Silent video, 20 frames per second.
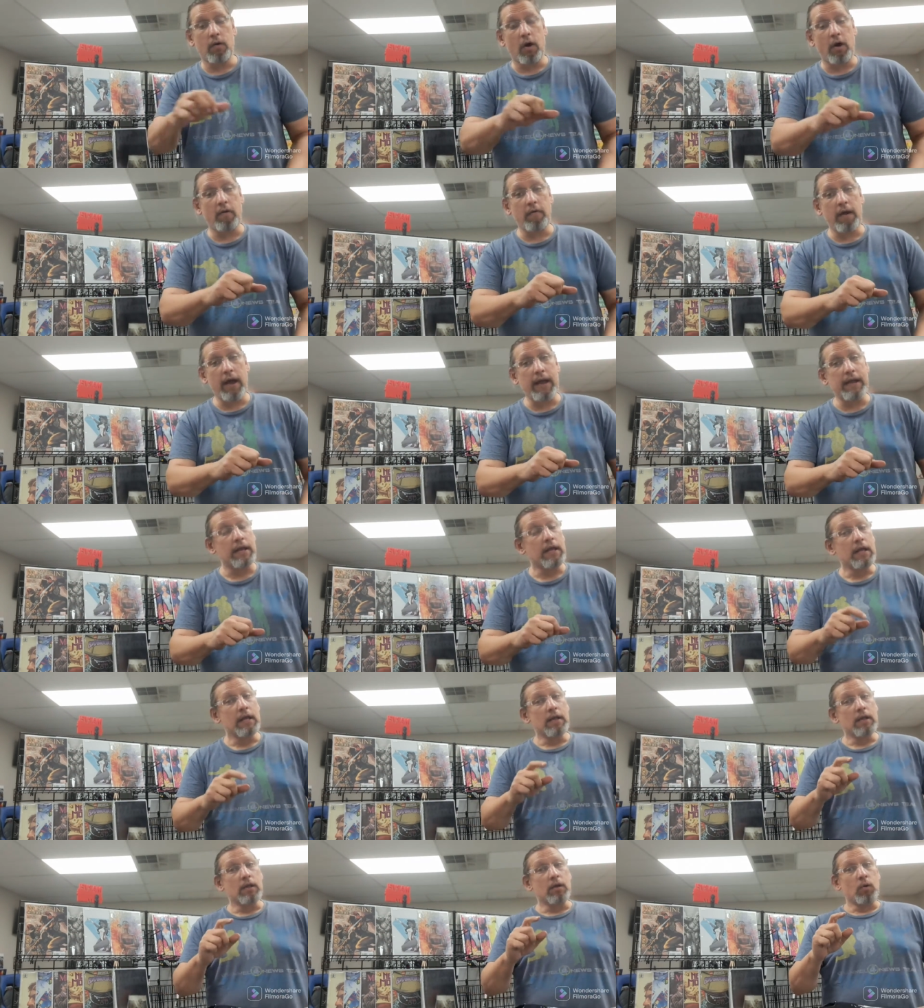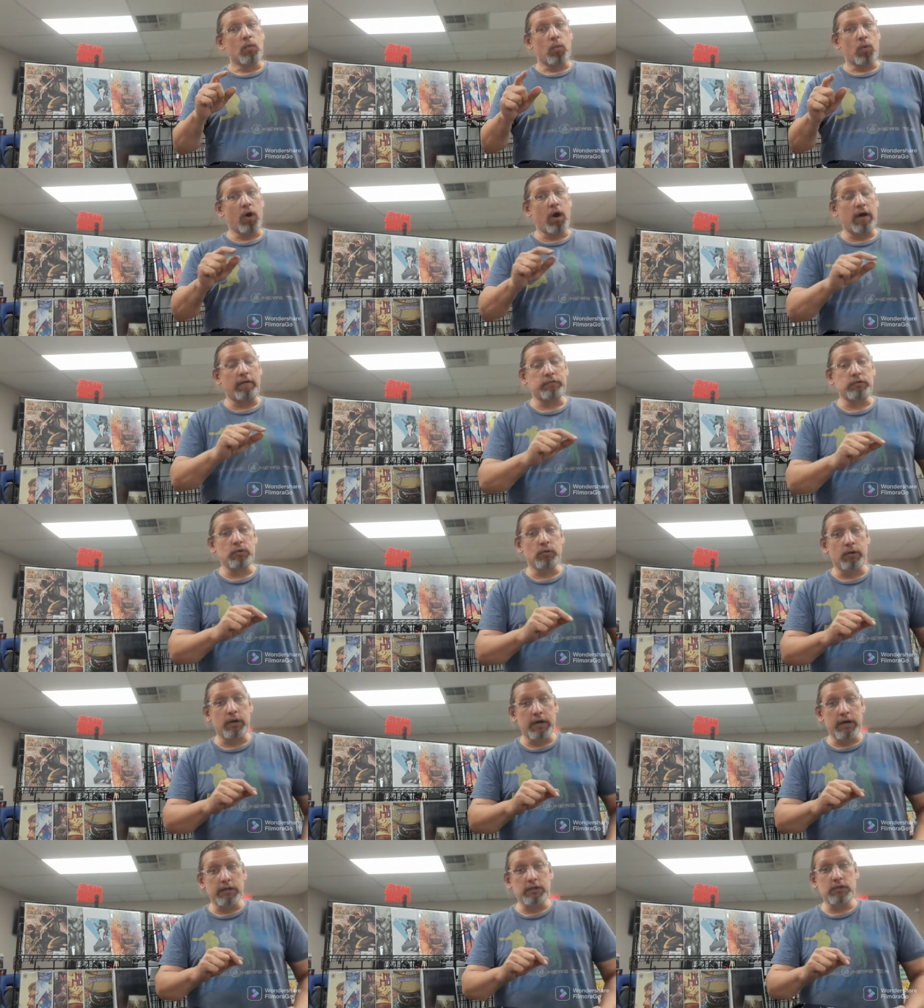All right, we're off
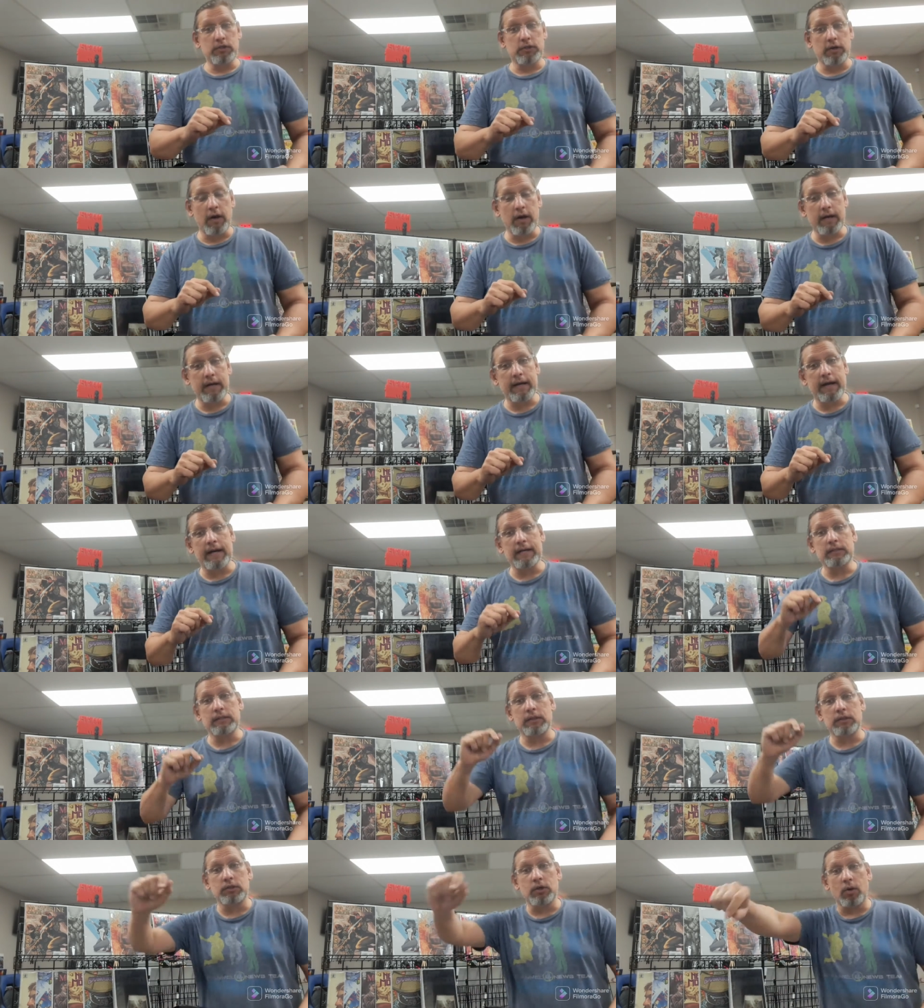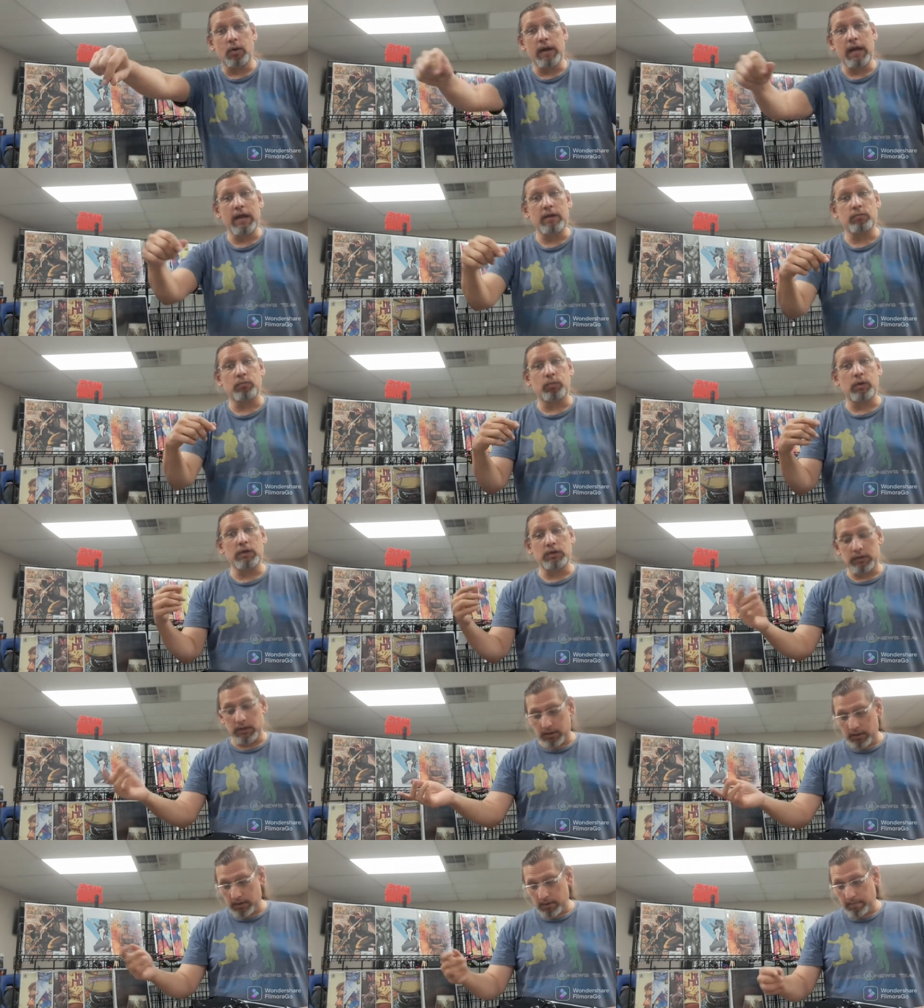to a good start, guys. Let's go ahead and
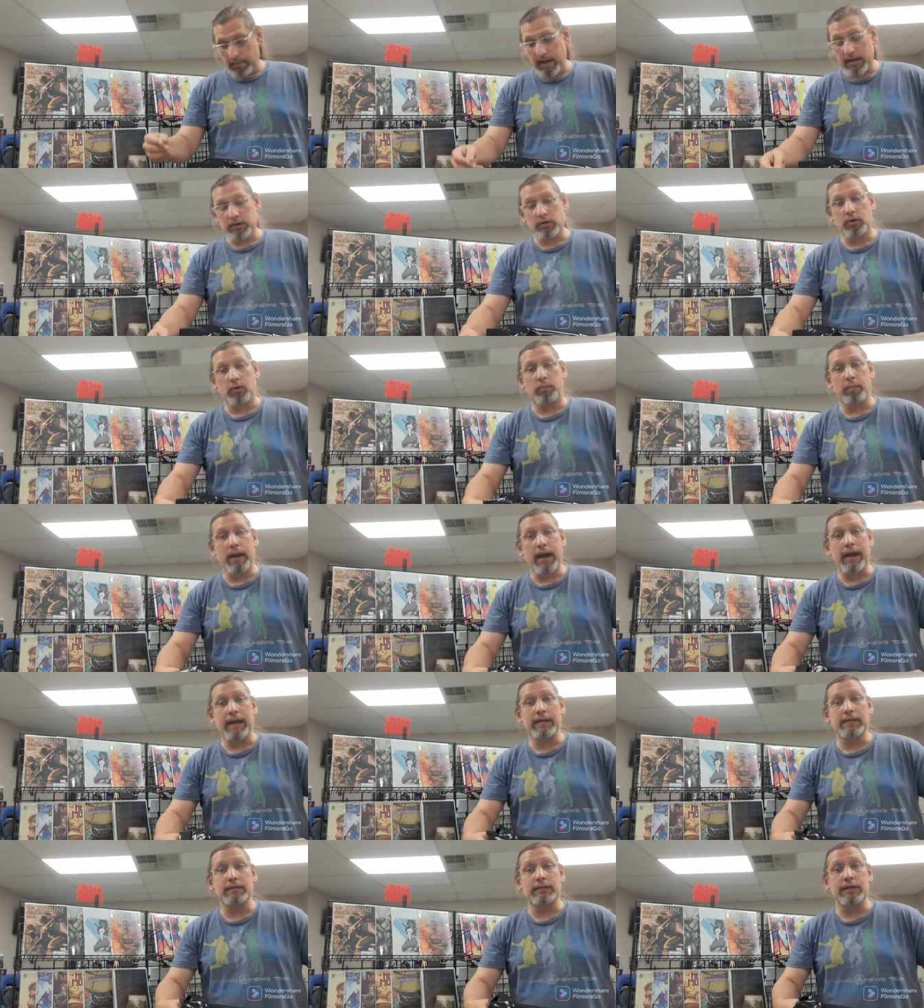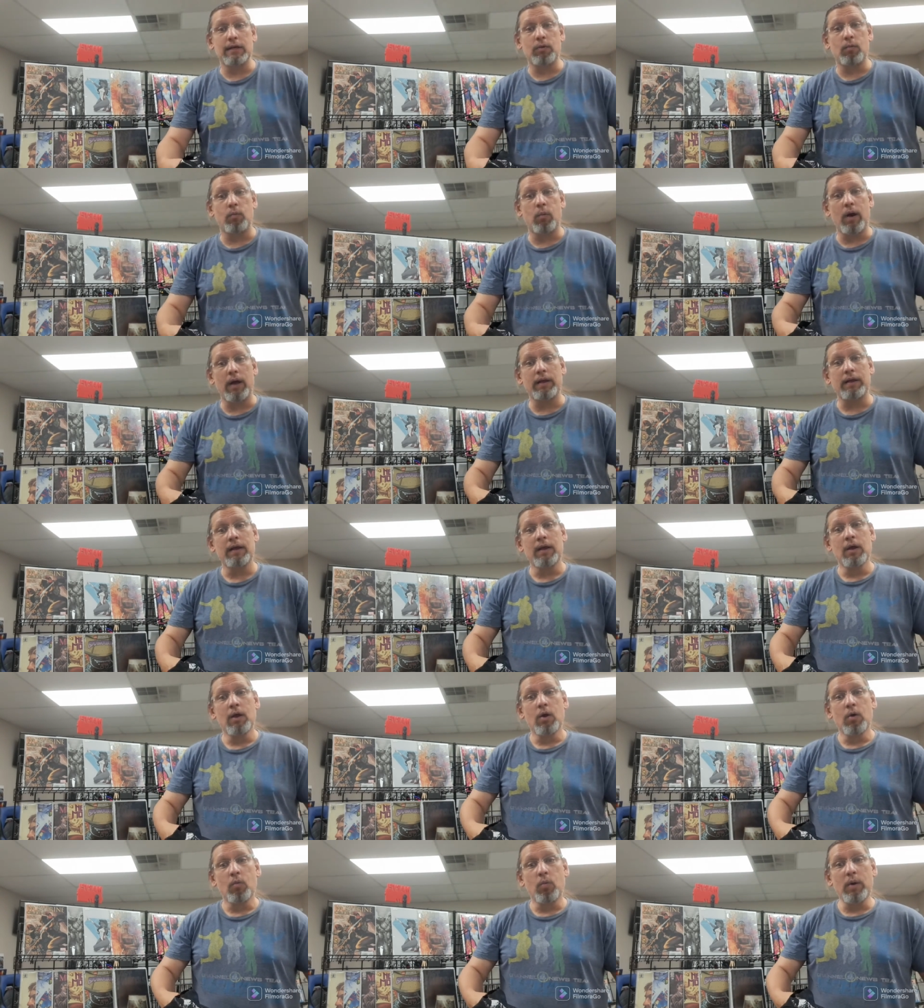reach into the magical bag and see what
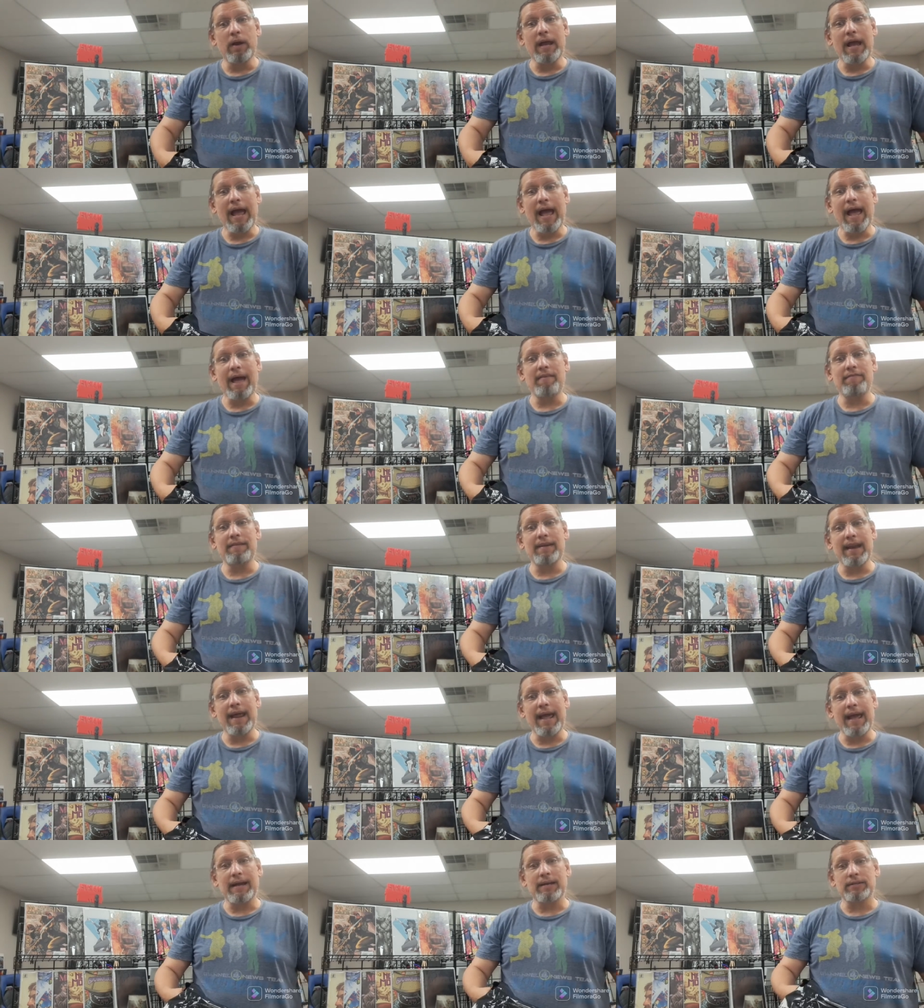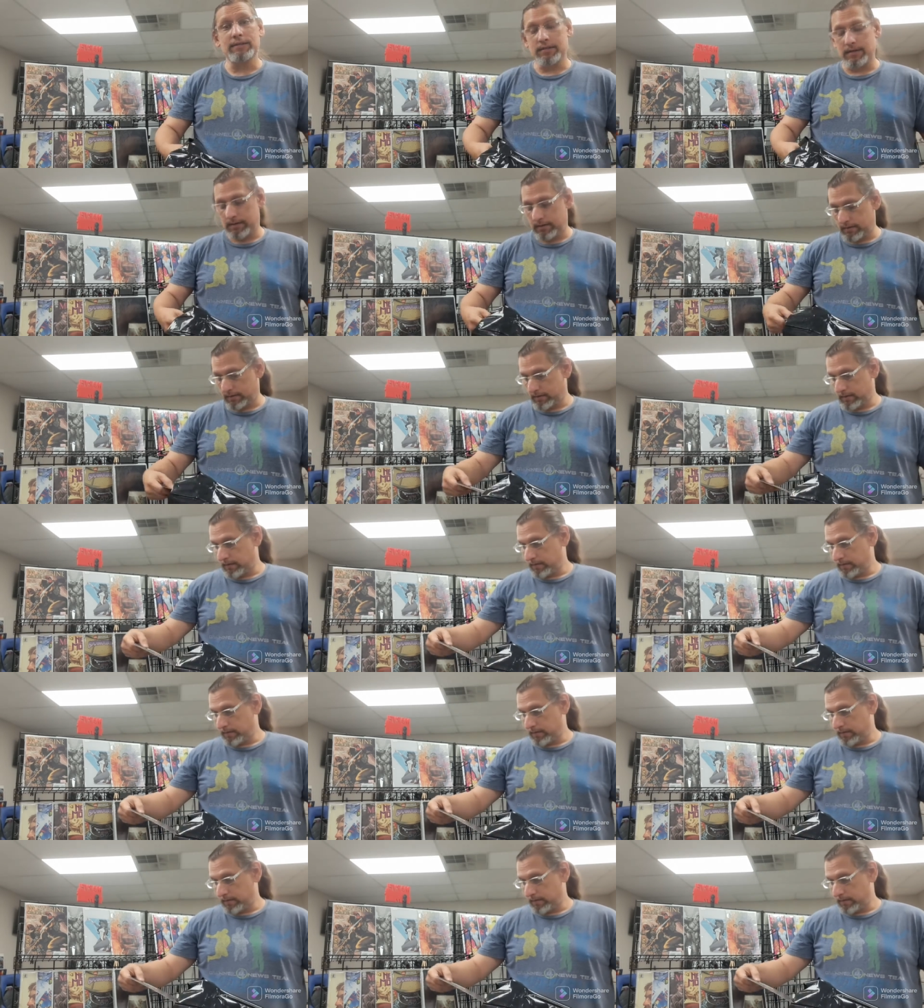we have next?